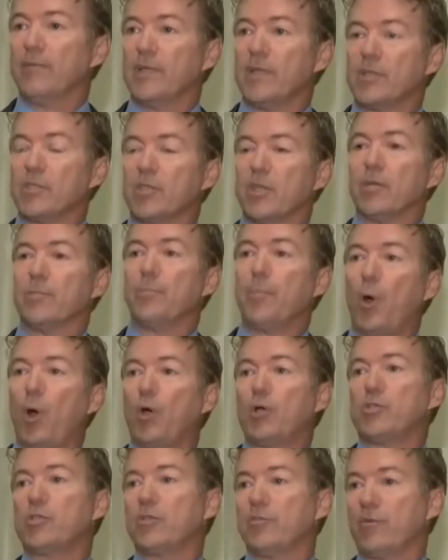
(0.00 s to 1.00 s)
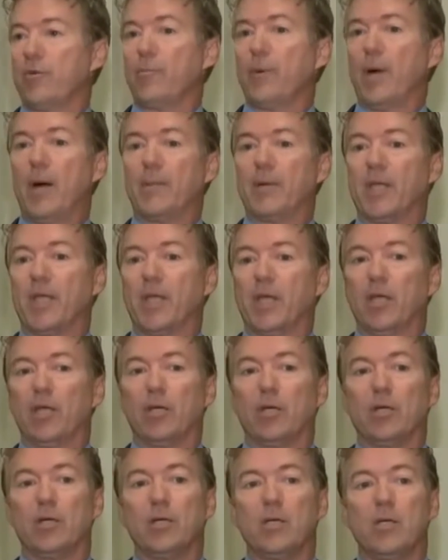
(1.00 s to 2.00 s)
is that parts of
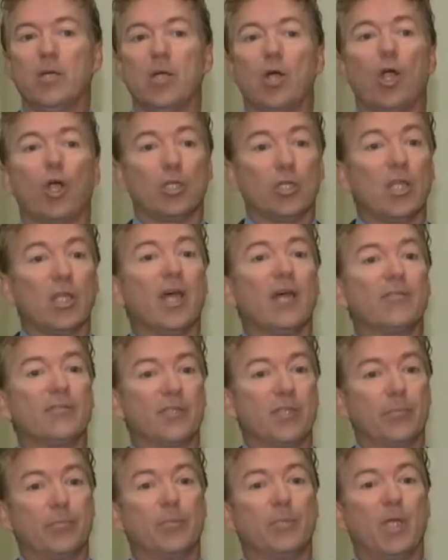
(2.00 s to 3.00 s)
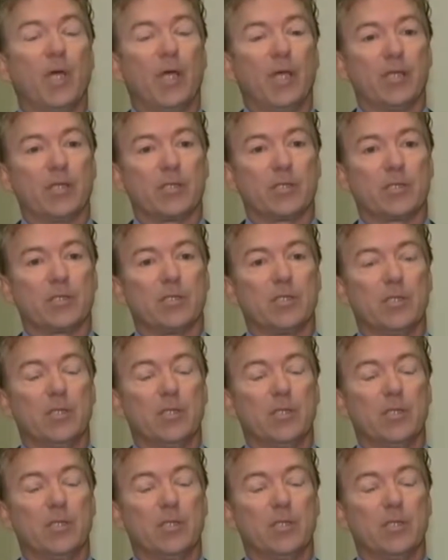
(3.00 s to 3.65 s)
Obamacare are left in place.